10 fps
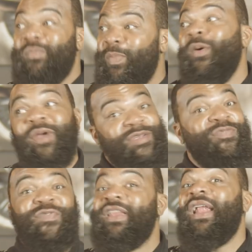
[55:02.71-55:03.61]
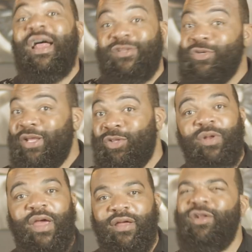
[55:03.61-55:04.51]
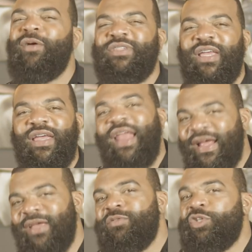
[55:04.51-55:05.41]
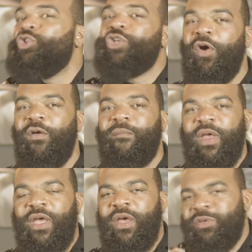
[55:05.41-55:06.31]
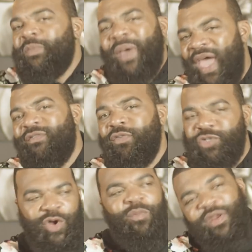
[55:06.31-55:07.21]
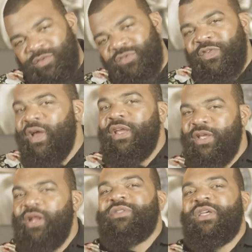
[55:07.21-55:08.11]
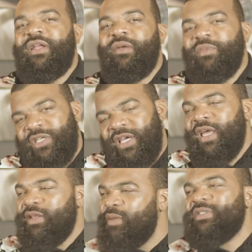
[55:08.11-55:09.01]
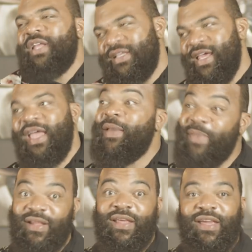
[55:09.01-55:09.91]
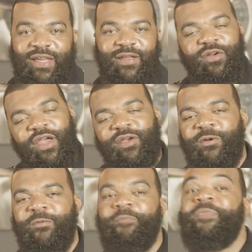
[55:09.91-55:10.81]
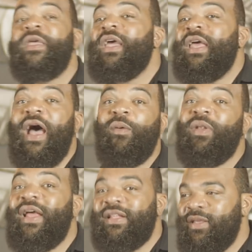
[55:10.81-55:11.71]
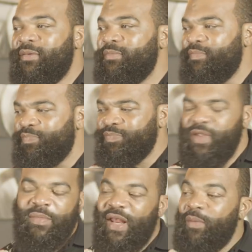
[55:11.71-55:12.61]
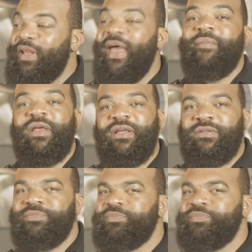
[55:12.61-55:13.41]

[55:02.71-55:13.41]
we're gonna give you $50 you get through that. You know what I'm saying? Like, it was a joke. It was a painful joke, but it was funny. You know what I'm saying? I'm a kid. I'm just like, dang, he back there again? Okay, cool. And I would let them, they would let me